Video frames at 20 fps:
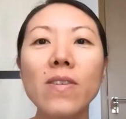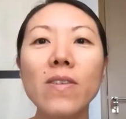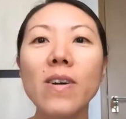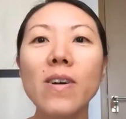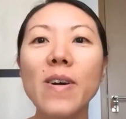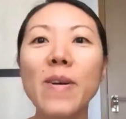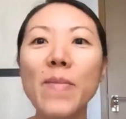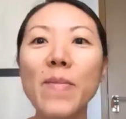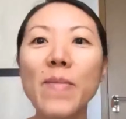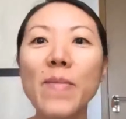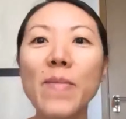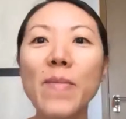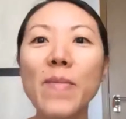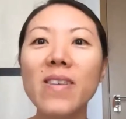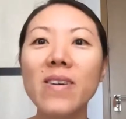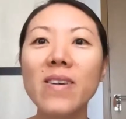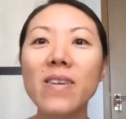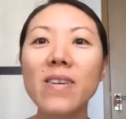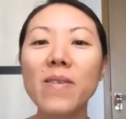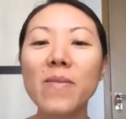
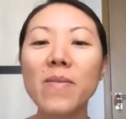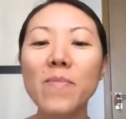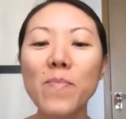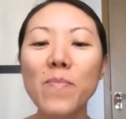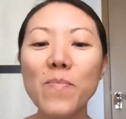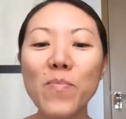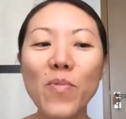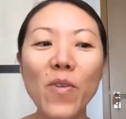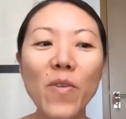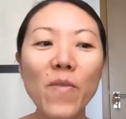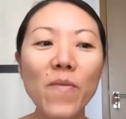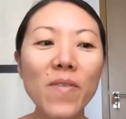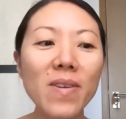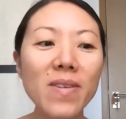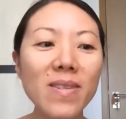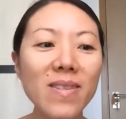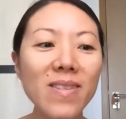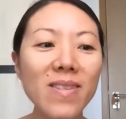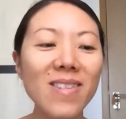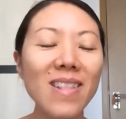the
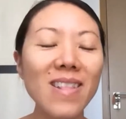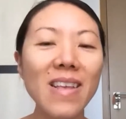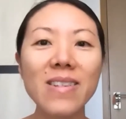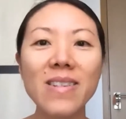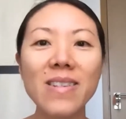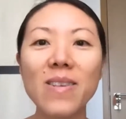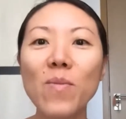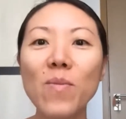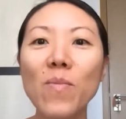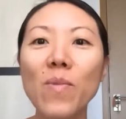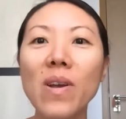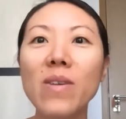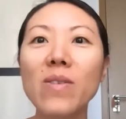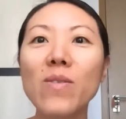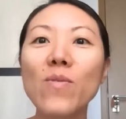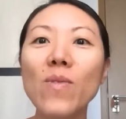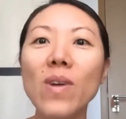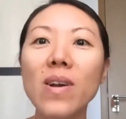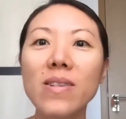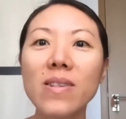previous lesson where
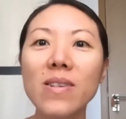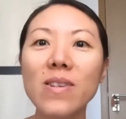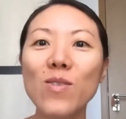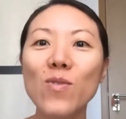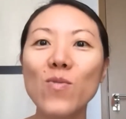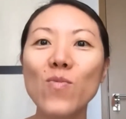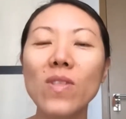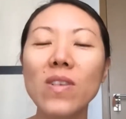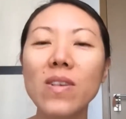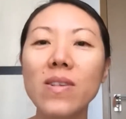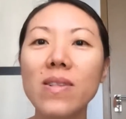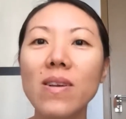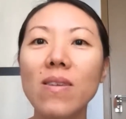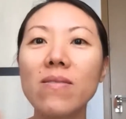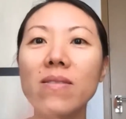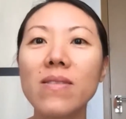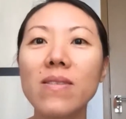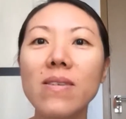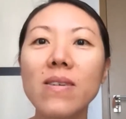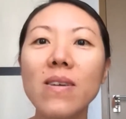you asked us to list down
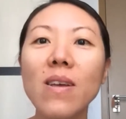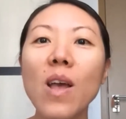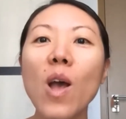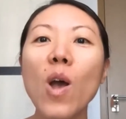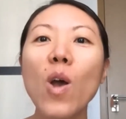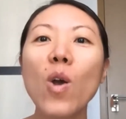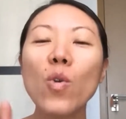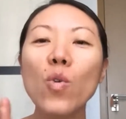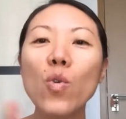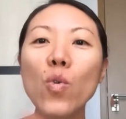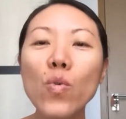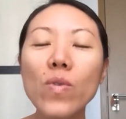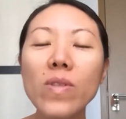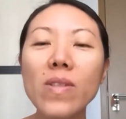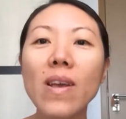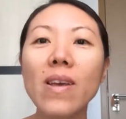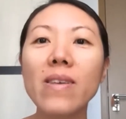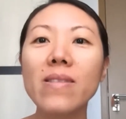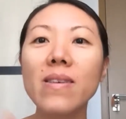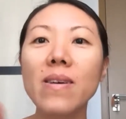the good
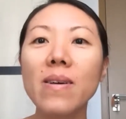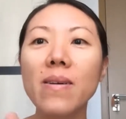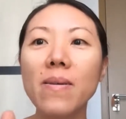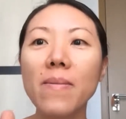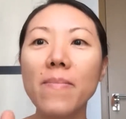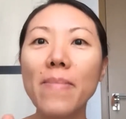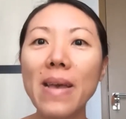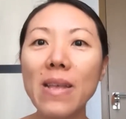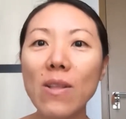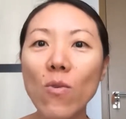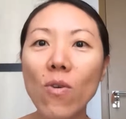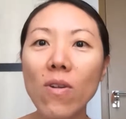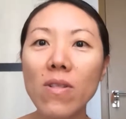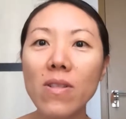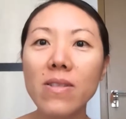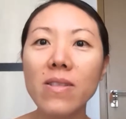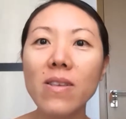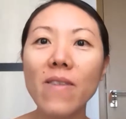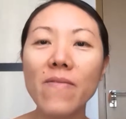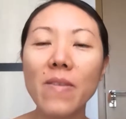and the bad
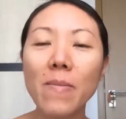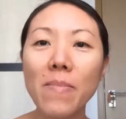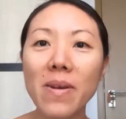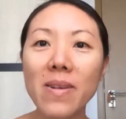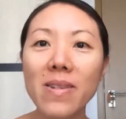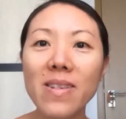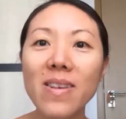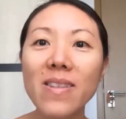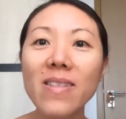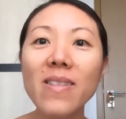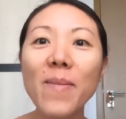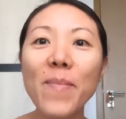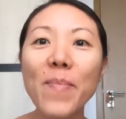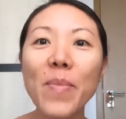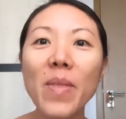quality of the person,